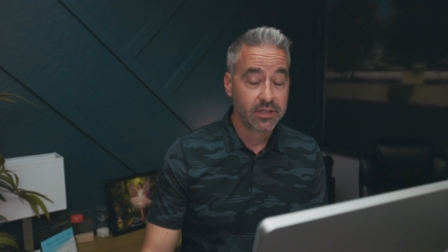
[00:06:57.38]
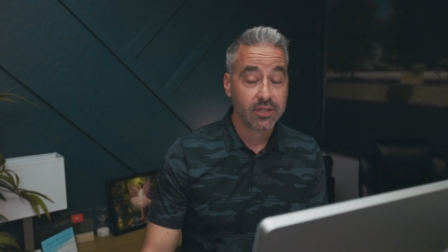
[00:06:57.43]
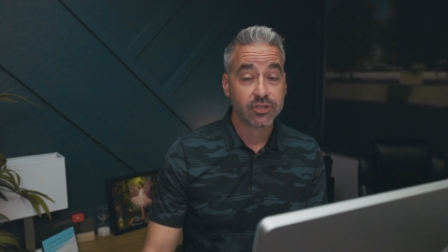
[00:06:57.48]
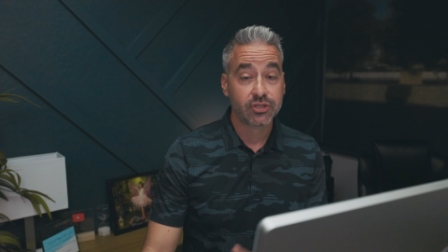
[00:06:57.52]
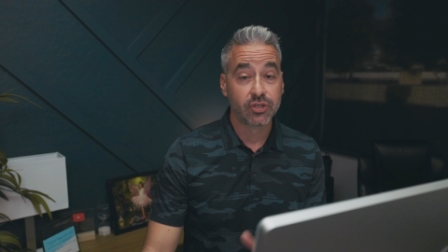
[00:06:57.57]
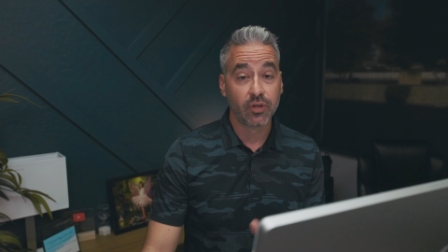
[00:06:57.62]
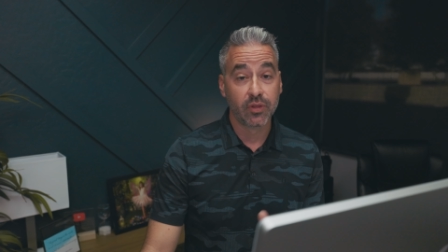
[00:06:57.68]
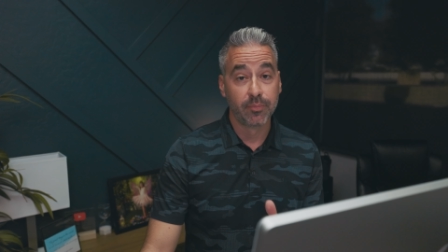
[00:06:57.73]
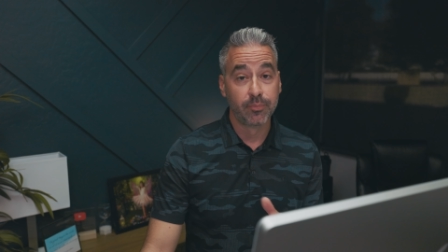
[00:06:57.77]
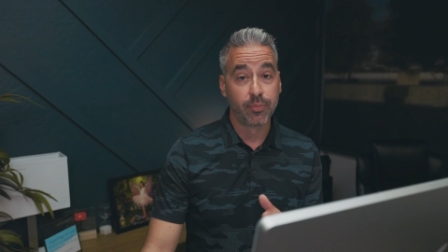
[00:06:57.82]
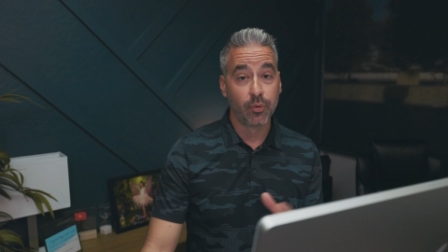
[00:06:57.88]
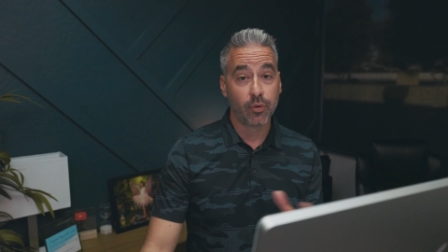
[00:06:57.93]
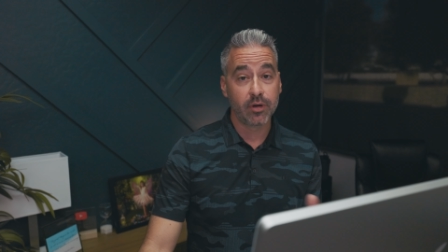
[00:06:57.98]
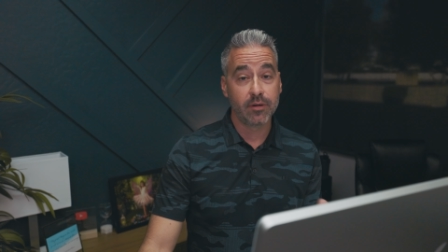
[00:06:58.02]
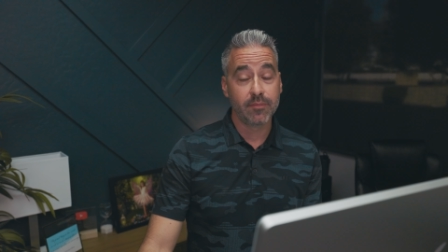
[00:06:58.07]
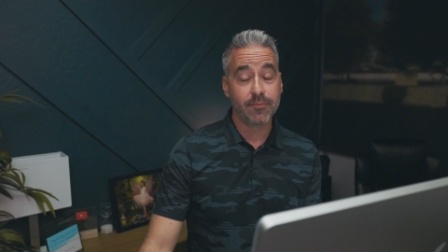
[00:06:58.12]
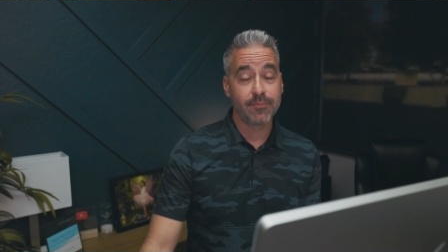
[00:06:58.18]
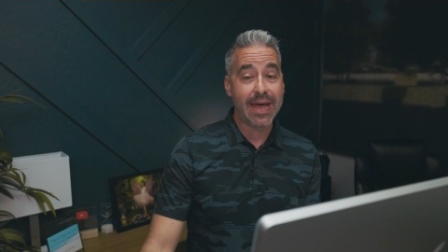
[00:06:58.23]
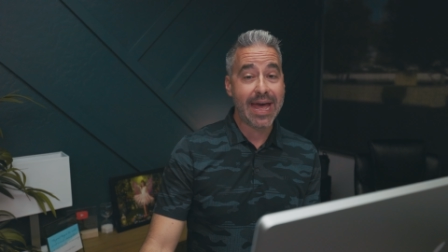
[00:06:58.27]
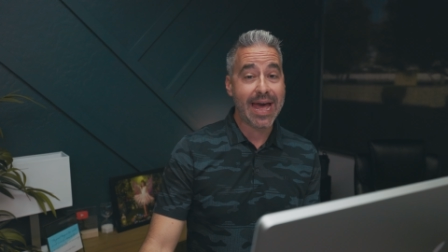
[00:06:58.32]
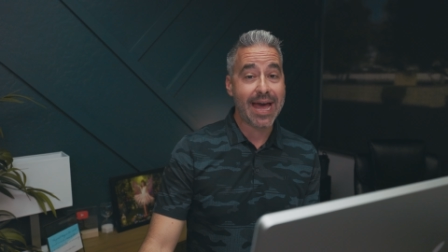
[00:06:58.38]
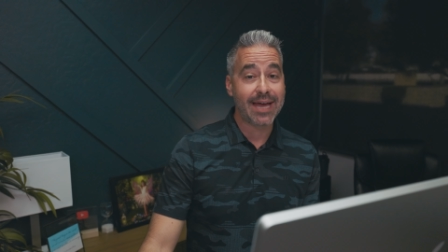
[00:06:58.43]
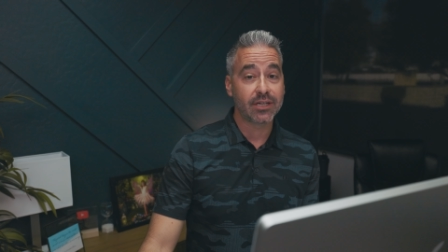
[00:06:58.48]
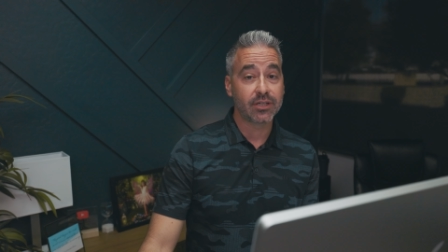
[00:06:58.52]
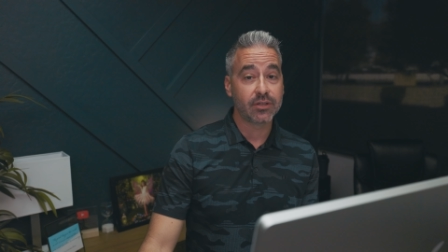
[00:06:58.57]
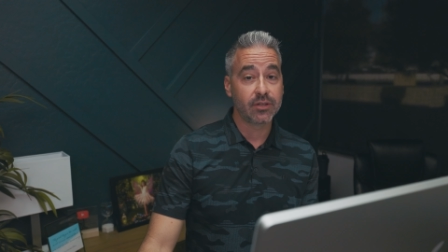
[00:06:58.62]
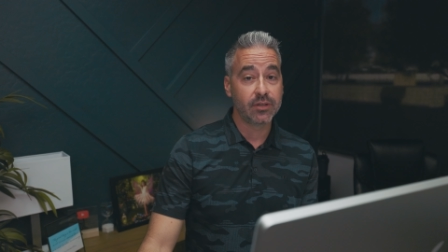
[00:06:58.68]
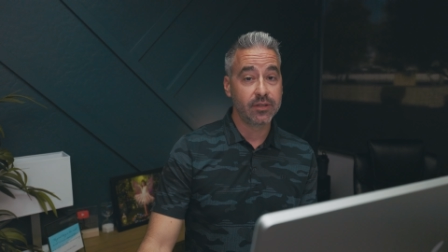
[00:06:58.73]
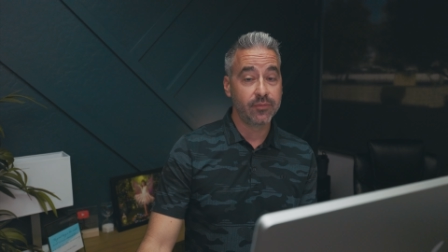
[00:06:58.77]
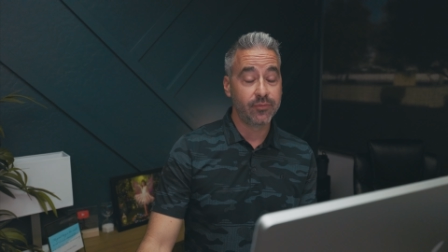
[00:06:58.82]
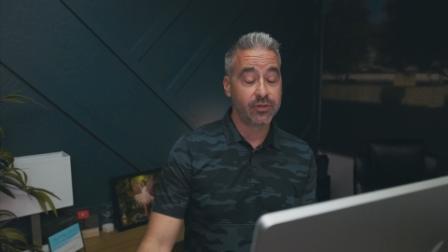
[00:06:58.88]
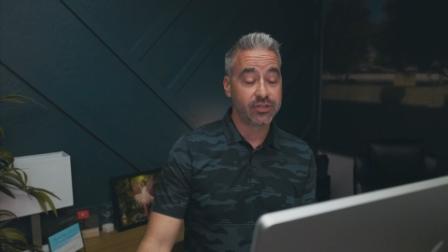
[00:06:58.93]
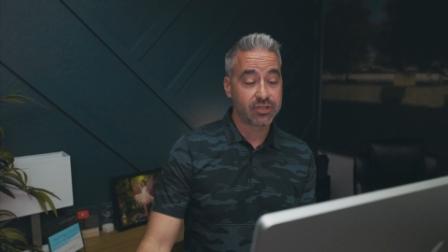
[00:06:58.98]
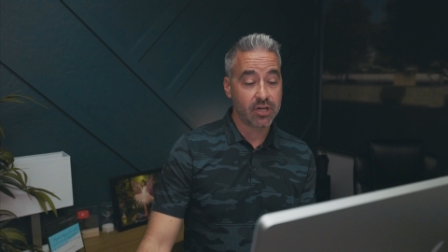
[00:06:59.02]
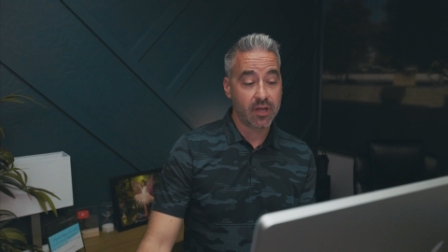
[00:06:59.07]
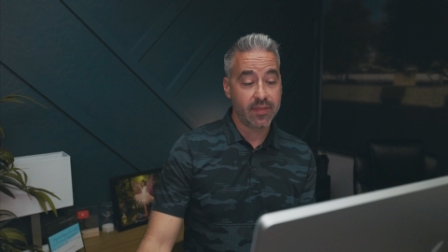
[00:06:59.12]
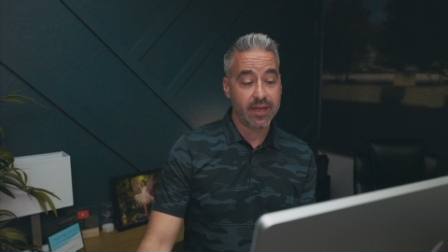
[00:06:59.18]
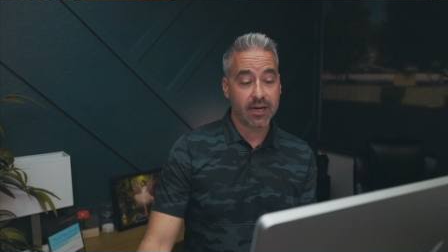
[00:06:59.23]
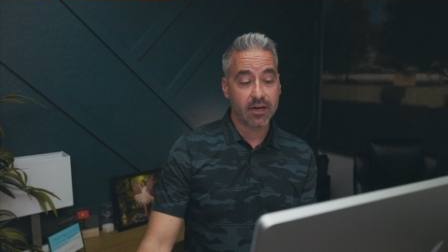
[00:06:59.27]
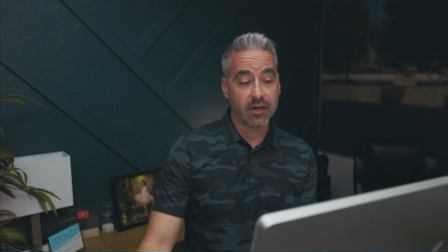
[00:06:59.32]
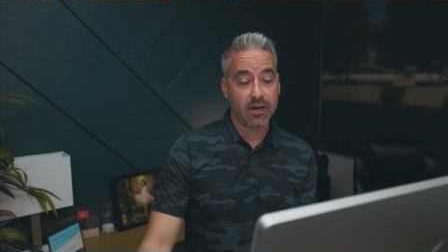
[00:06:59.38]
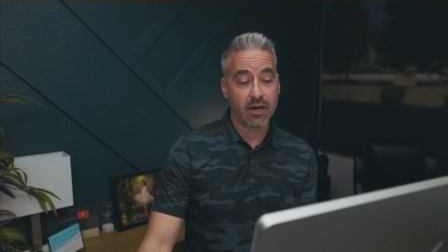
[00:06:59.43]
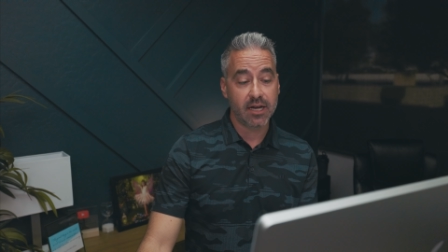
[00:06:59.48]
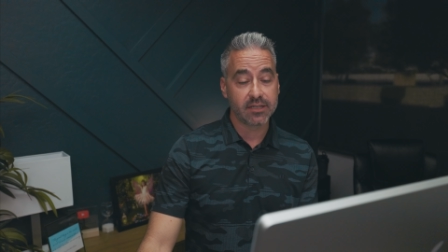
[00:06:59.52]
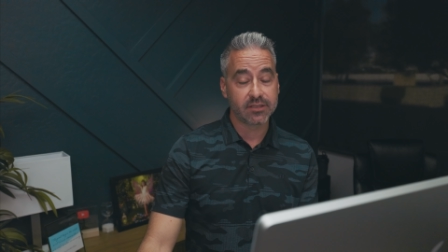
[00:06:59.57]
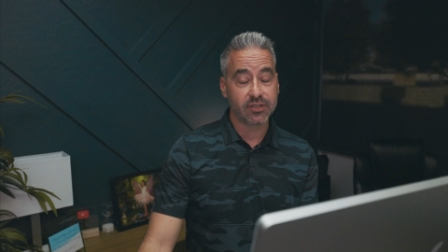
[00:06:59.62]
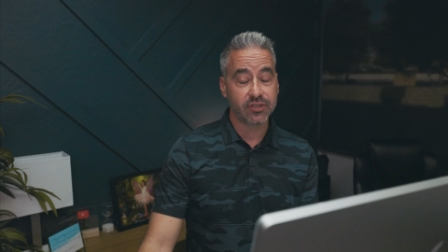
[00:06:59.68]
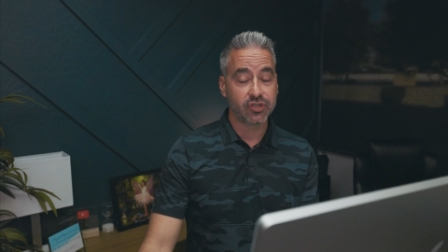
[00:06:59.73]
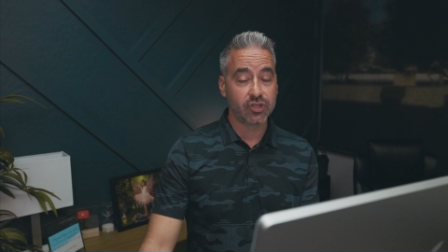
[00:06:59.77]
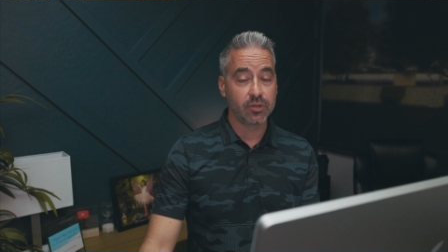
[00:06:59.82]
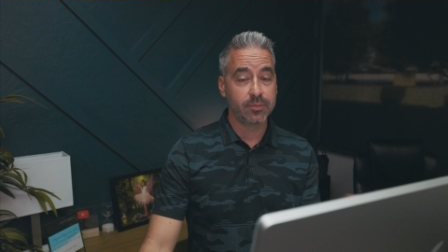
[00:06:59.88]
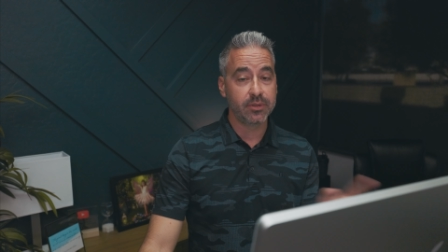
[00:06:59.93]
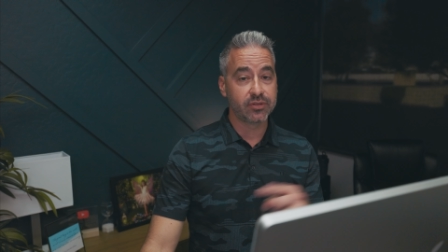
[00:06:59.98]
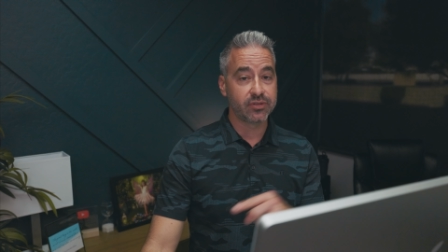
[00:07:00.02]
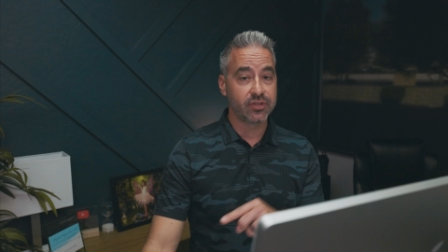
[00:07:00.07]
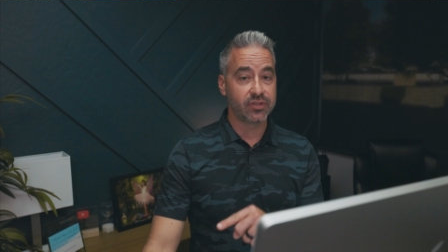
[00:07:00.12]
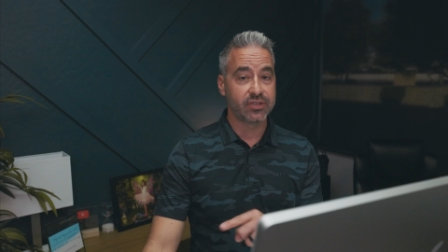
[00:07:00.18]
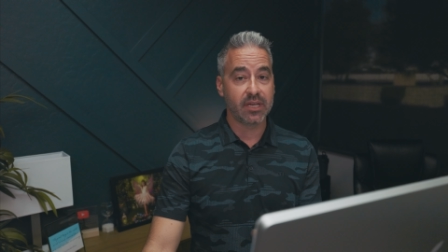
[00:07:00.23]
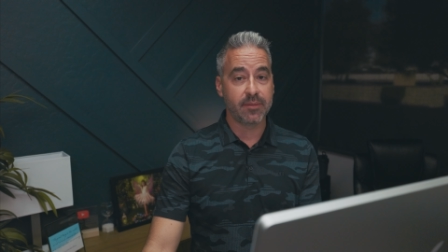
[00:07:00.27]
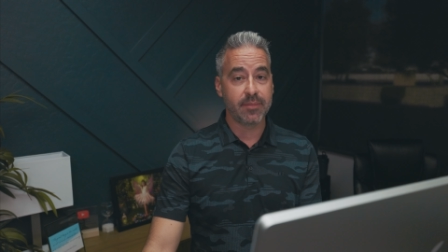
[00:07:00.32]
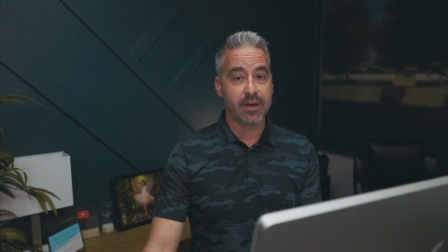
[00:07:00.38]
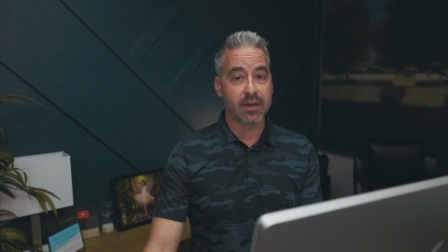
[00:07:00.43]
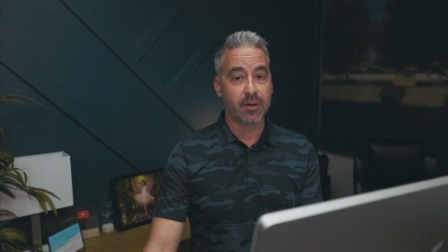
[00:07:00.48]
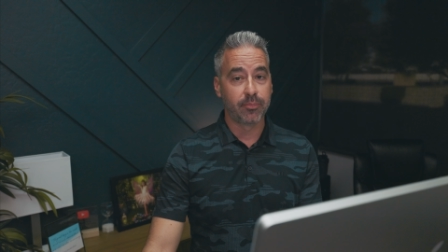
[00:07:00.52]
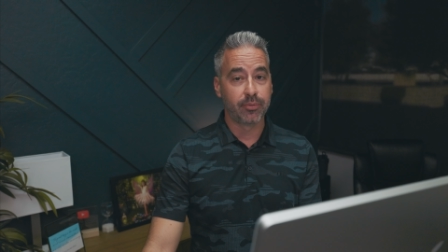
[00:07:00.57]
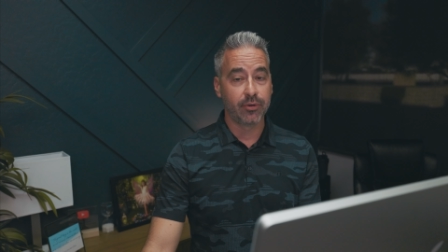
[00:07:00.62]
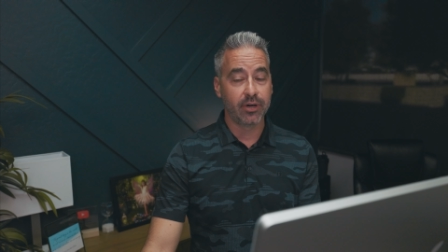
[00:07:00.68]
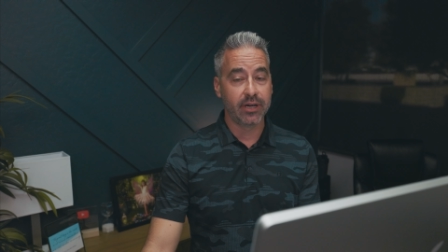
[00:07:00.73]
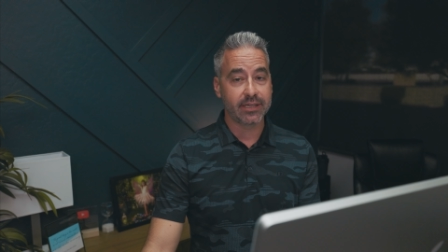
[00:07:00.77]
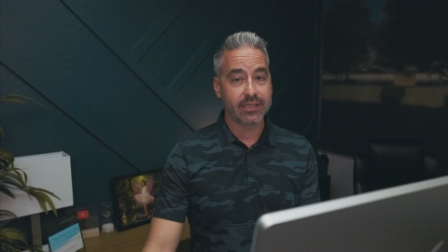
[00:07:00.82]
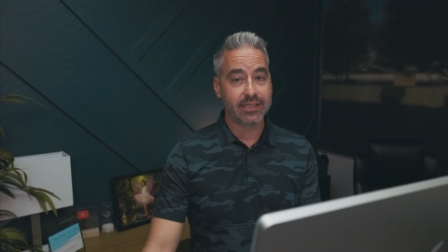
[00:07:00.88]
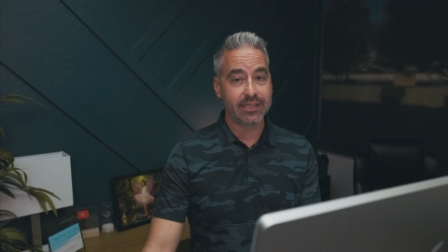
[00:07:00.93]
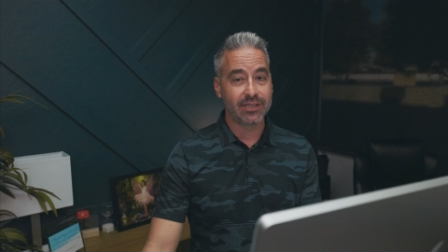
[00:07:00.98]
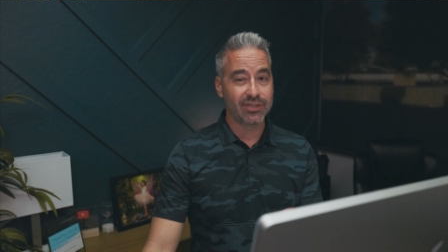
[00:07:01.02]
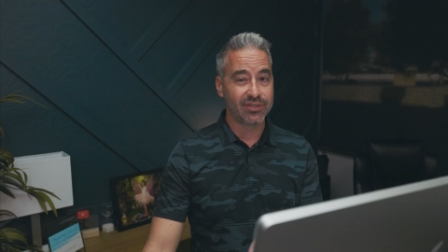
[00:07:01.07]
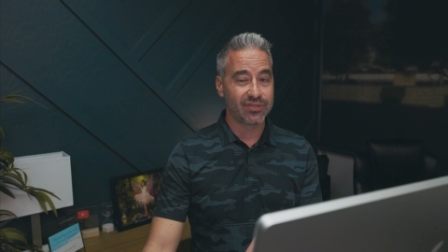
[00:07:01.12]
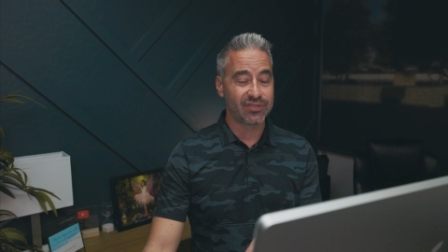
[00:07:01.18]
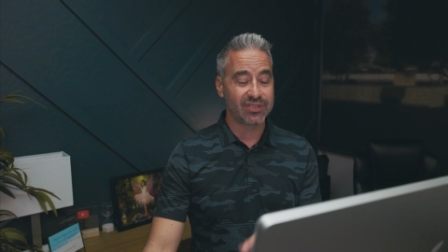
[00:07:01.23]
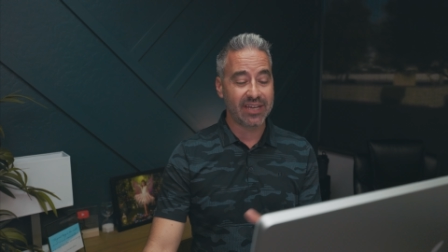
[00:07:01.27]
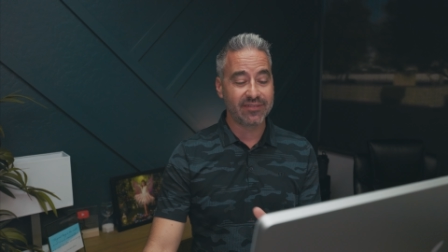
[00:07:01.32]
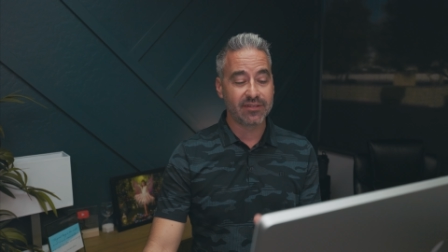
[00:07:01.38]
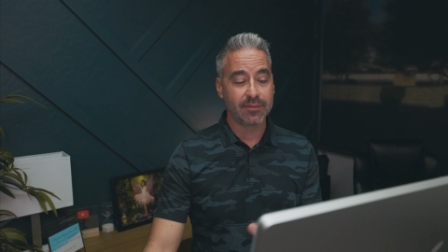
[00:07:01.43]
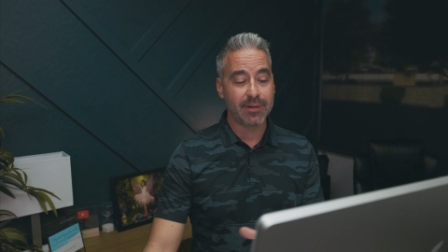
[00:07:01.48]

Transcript: so the board and bat, if we saw that cost, assuming there's the same amount of brick, he could have saved